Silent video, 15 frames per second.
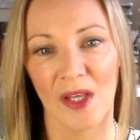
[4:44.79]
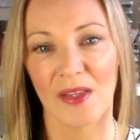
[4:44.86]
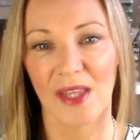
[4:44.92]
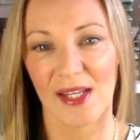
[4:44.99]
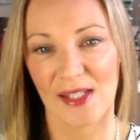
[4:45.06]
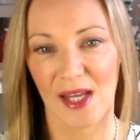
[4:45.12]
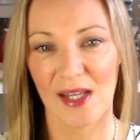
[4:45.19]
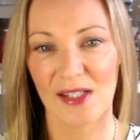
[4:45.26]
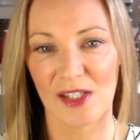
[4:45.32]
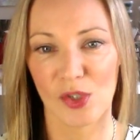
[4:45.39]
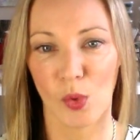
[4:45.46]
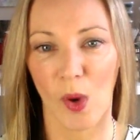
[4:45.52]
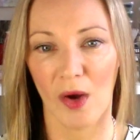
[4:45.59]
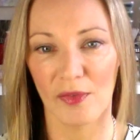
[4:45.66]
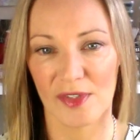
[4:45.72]
they test
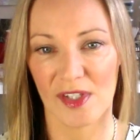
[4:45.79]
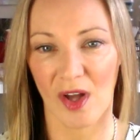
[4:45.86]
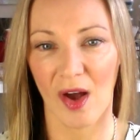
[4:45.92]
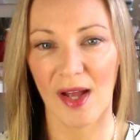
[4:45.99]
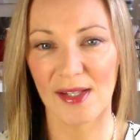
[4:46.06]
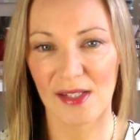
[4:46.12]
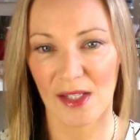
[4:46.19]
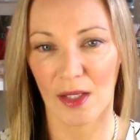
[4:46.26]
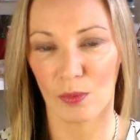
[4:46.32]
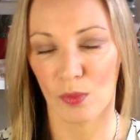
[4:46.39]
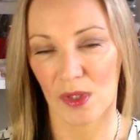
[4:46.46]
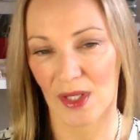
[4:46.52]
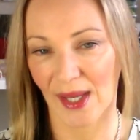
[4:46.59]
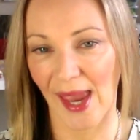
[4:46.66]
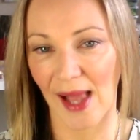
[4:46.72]
12 sites
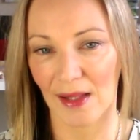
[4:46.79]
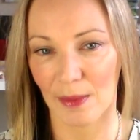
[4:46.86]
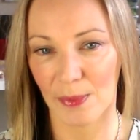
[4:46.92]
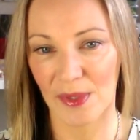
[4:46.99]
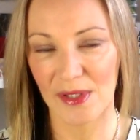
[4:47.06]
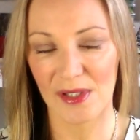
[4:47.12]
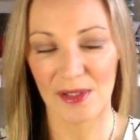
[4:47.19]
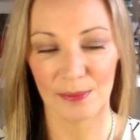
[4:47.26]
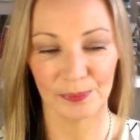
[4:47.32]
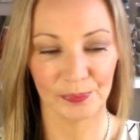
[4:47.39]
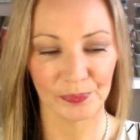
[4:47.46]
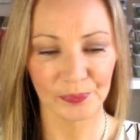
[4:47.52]
with the calipers,